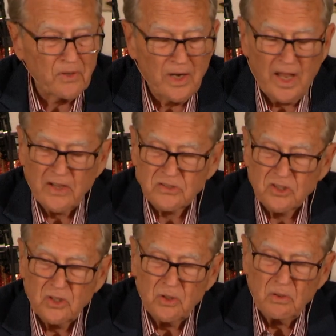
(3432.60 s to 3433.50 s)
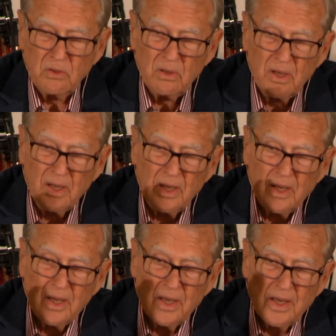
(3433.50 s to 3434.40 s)
I'm going to ask you
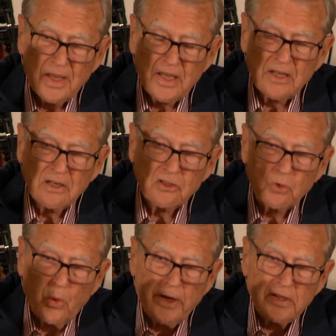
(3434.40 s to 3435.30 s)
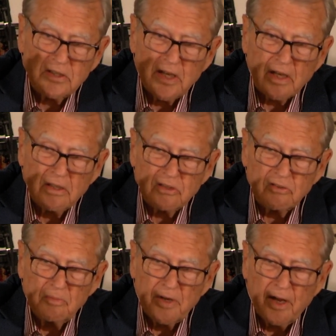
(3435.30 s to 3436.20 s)
in 20 seconds
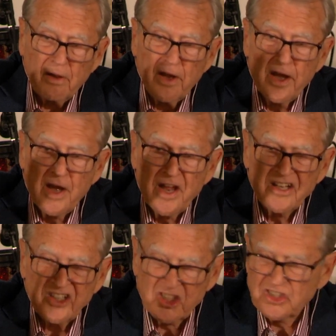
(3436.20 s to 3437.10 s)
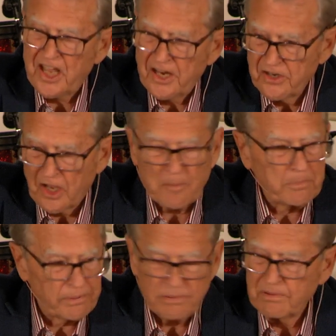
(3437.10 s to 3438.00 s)
from now to stand up.
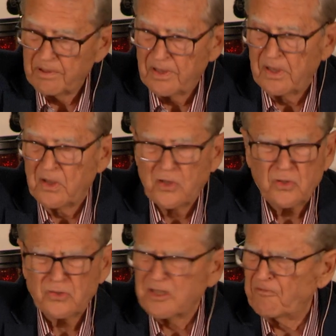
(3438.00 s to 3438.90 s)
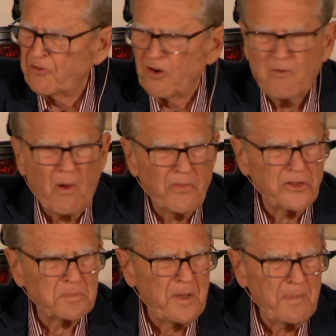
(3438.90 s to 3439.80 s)
You say, in front of all
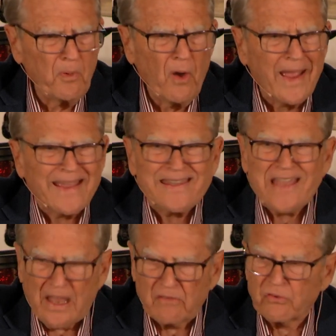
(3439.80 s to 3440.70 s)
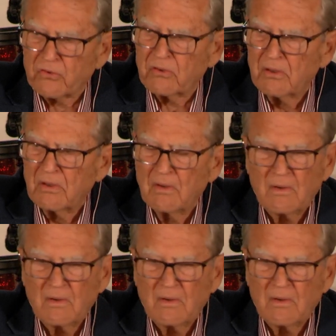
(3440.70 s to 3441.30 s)
these people? Yes.